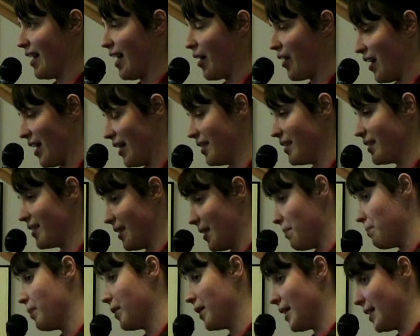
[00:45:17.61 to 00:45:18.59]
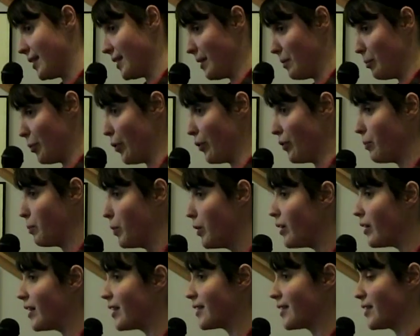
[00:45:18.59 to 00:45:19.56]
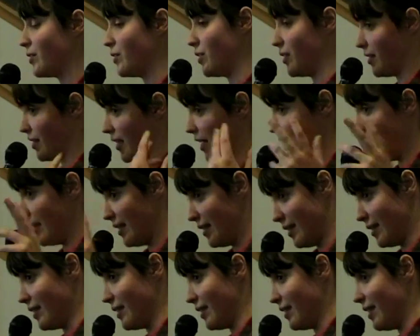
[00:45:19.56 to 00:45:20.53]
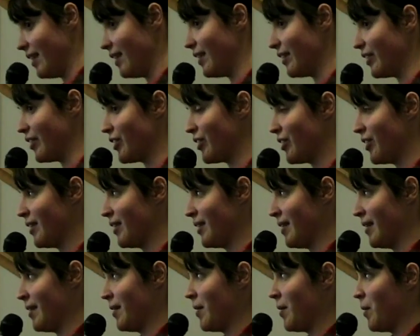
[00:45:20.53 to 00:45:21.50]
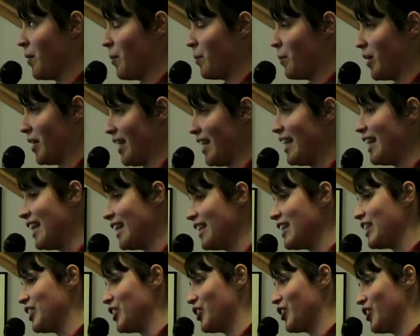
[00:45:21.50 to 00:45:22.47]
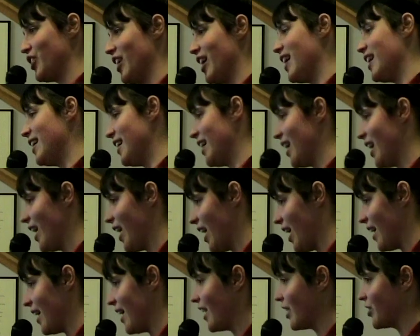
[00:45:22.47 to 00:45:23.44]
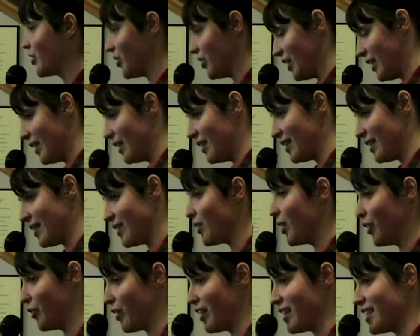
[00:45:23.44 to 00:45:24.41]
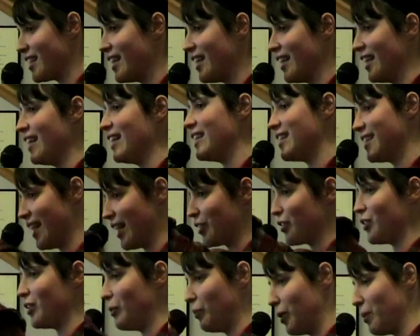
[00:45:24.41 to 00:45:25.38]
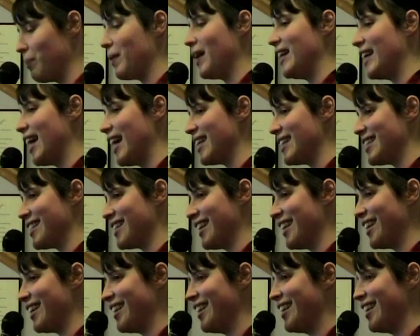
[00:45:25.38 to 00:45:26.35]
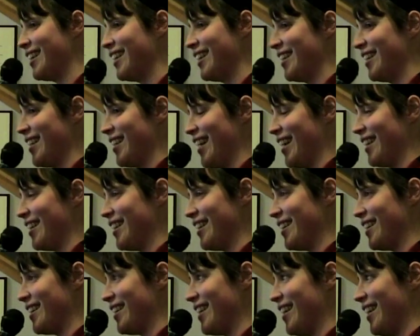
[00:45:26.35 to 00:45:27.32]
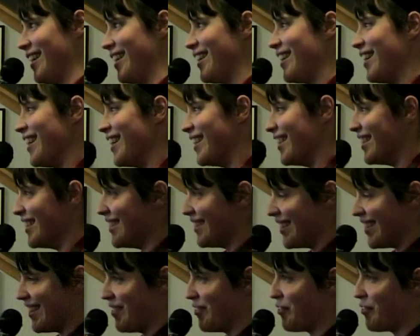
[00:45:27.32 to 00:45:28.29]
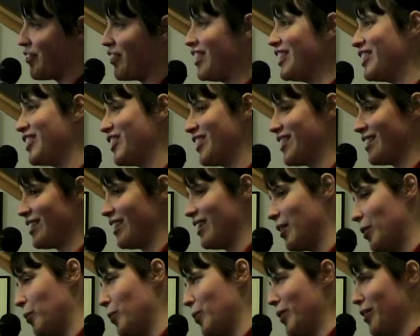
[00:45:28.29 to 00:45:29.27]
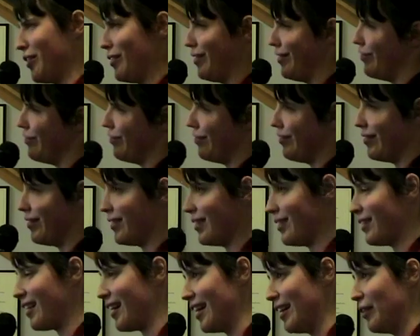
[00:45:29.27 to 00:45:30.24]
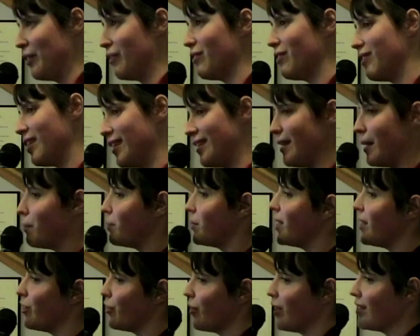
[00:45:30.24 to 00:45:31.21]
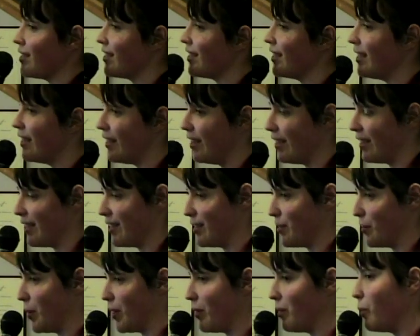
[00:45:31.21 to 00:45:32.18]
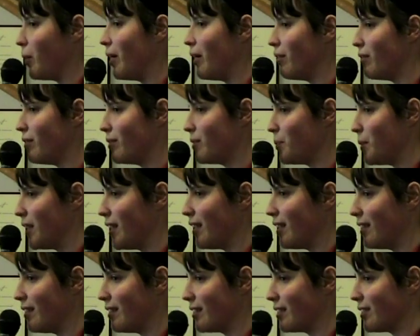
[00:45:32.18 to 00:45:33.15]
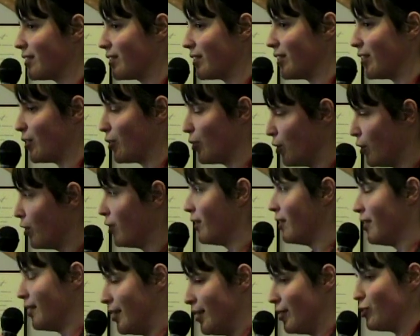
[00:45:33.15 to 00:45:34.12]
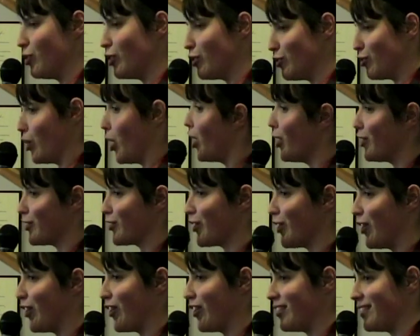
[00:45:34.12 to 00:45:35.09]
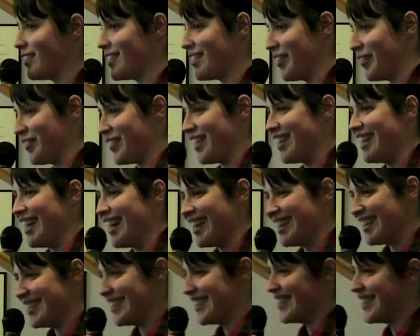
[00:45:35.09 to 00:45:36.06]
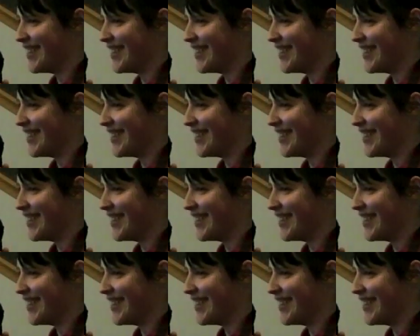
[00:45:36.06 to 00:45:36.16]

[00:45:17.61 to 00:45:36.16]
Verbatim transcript: are at the same place in both books to say this is in English. But in English, I, I actually, it's not translated, it's actually what my dad said. And then in, in French, it's like a weird kind of attempt at translating his weird way of speaking. It's like, there's lots here and stuff like that.